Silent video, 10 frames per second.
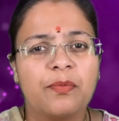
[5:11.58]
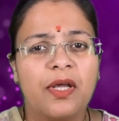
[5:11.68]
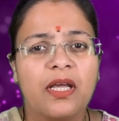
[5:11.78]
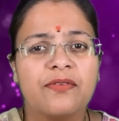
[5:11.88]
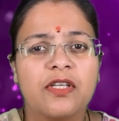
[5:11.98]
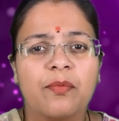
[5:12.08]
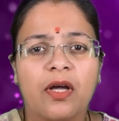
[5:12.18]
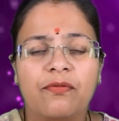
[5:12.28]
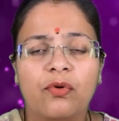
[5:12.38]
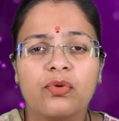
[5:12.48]
may give some
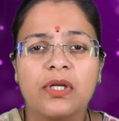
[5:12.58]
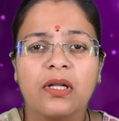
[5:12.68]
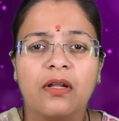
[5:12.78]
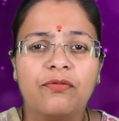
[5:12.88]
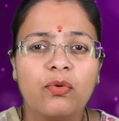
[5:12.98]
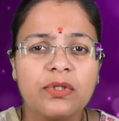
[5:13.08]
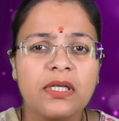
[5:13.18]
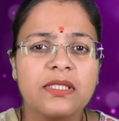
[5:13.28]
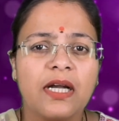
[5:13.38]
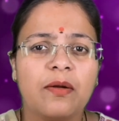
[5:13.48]
confused and confusing
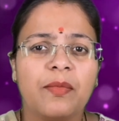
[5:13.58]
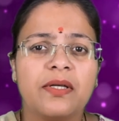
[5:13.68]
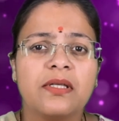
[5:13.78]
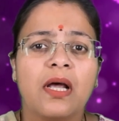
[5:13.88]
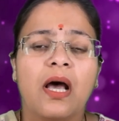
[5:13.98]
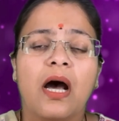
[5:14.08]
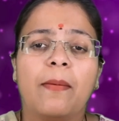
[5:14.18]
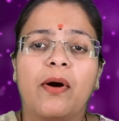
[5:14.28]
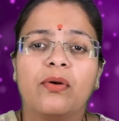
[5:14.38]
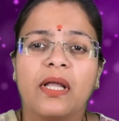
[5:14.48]
statements
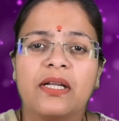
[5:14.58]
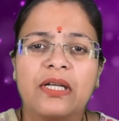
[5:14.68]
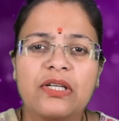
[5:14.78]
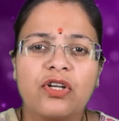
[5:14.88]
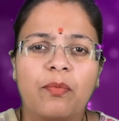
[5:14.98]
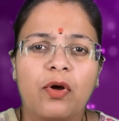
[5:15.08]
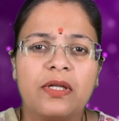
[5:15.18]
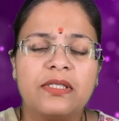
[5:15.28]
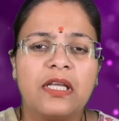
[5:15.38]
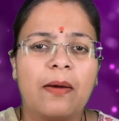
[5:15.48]
about their national
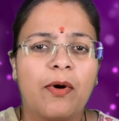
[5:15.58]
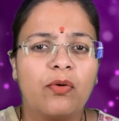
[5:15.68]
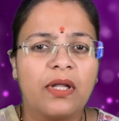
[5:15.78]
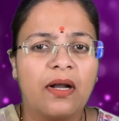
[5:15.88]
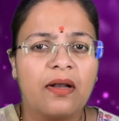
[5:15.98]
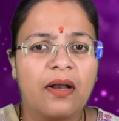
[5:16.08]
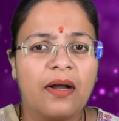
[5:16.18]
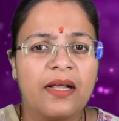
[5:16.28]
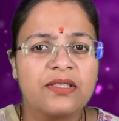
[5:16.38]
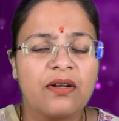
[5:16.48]
policy, about their trade,
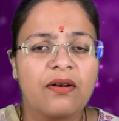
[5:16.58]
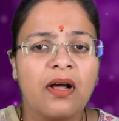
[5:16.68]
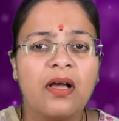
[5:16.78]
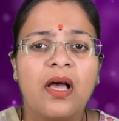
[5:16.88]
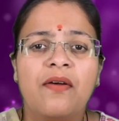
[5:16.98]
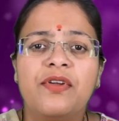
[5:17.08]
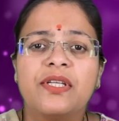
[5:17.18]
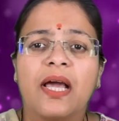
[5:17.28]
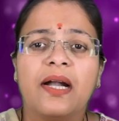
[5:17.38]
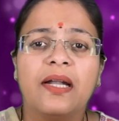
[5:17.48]
etc., which
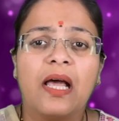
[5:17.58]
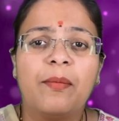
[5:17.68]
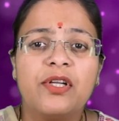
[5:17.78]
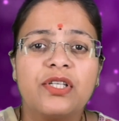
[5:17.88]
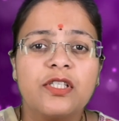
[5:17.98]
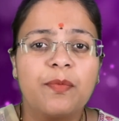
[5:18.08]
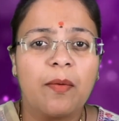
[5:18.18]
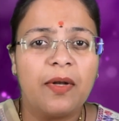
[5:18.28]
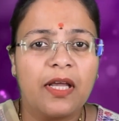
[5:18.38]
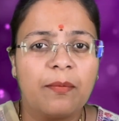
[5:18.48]
can damage its
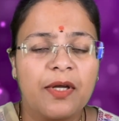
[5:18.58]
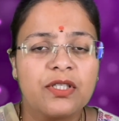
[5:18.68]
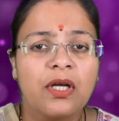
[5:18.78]
public image.